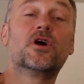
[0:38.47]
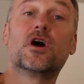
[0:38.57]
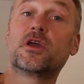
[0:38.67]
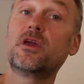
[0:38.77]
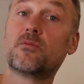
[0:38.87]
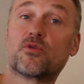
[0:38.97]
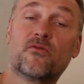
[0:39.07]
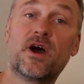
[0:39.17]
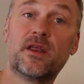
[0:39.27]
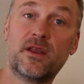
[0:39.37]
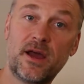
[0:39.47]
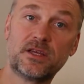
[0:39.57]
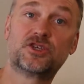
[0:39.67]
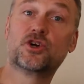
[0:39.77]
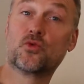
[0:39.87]
again, provide a
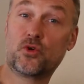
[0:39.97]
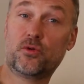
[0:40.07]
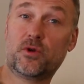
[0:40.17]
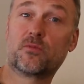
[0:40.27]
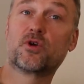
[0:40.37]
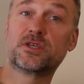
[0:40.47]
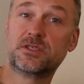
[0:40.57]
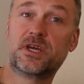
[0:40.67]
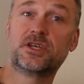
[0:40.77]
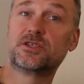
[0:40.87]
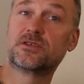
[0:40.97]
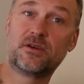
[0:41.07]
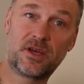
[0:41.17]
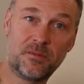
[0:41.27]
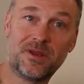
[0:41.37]
nice showroom, a presentation so
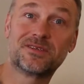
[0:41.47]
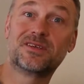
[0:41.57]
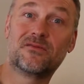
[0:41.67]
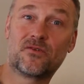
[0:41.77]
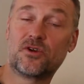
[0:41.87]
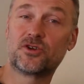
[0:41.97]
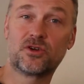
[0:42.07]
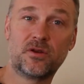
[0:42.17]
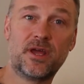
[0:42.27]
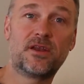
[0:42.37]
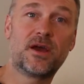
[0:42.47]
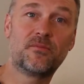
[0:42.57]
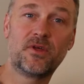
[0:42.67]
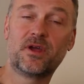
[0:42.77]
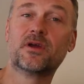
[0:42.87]
you can come in and see the furniture and that
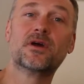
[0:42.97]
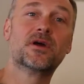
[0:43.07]
type of thing.